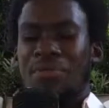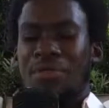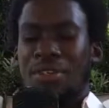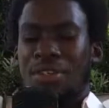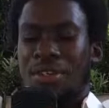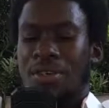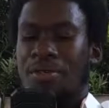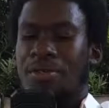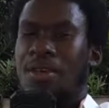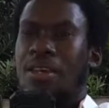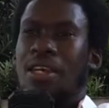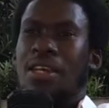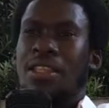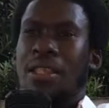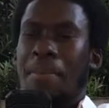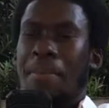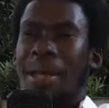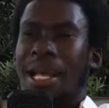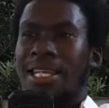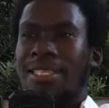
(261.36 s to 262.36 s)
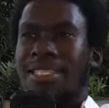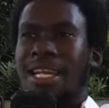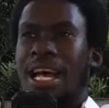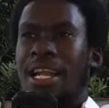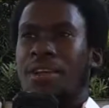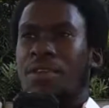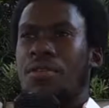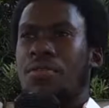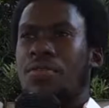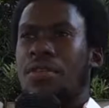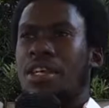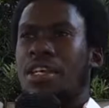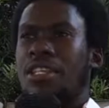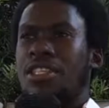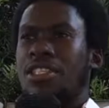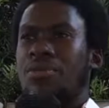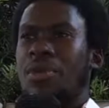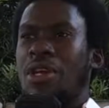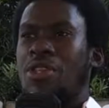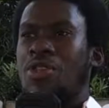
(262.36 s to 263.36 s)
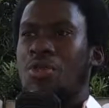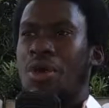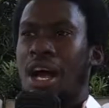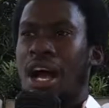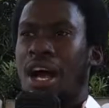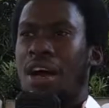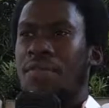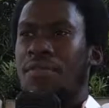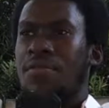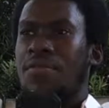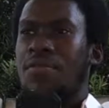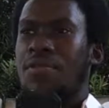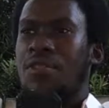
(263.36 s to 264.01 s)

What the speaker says: so the best time to go vegan is when you have